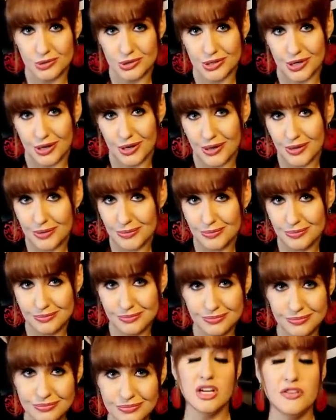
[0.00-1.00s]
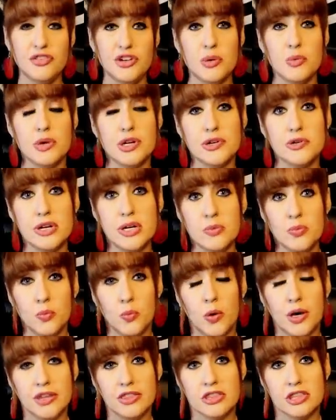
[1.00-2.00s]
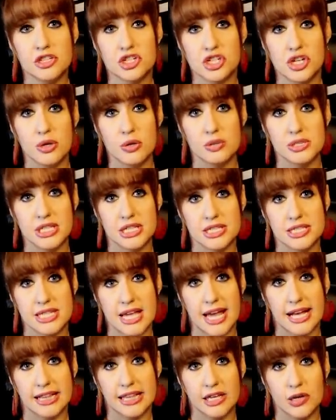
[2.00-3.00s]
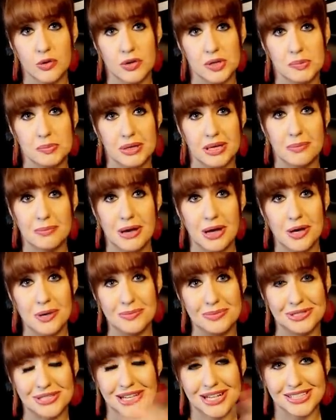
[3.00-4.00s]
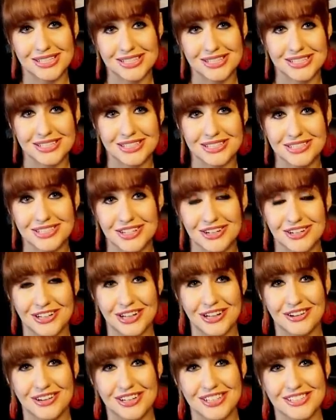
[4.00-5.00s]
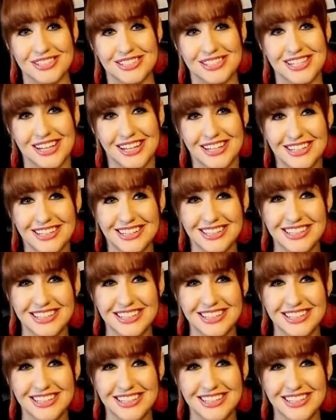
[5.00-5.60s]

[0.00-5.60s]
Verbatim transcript: So if you're wondering what the show's exactly going to be about, besides the Targaryens